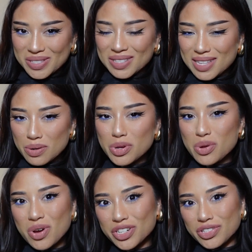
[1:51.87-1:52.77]
So then when
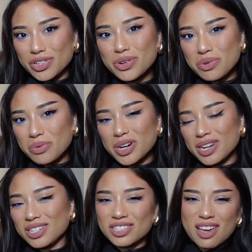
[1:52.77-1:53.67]
you watch the newer
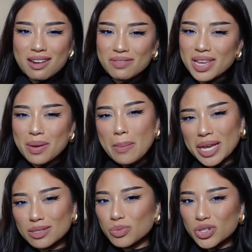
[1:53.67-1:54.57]
one, it just kind of like
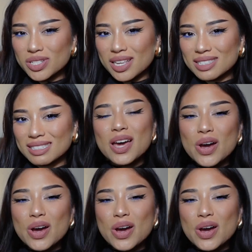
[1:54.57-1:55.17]
makes more sense.